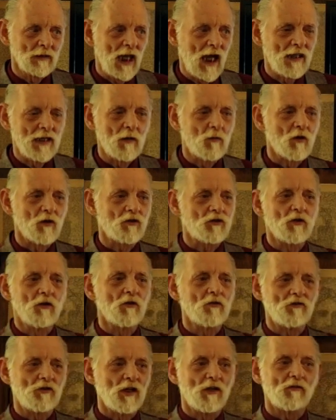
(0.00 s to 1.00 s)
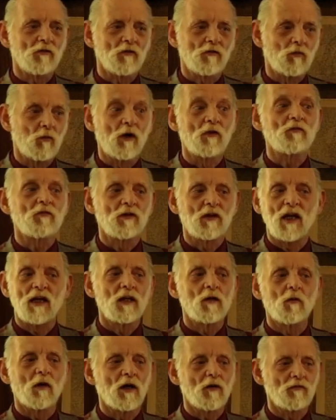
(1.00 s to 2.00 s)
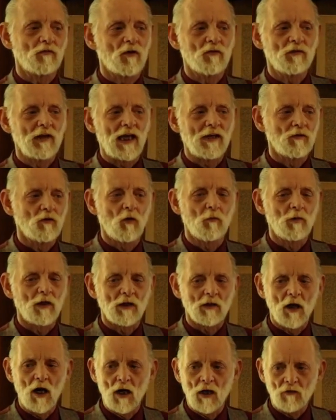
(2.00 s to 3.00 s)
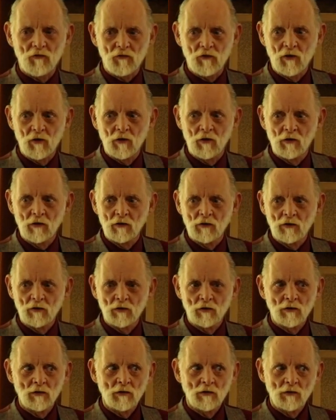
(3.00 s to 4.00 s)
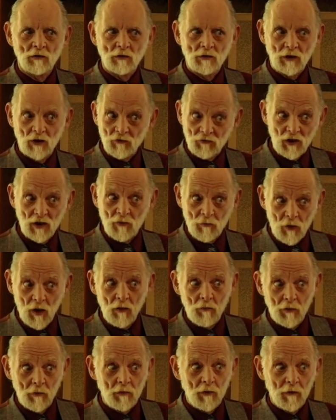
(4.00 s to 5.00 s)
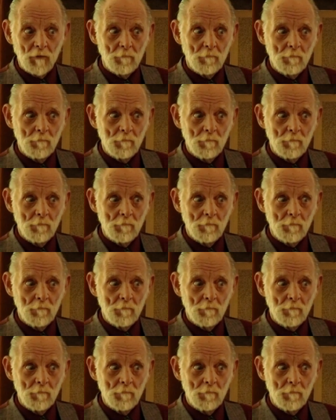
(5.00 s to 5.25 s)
And they were sure Jesus wasn't anyway, so it's like no big loss. You understand the problem here?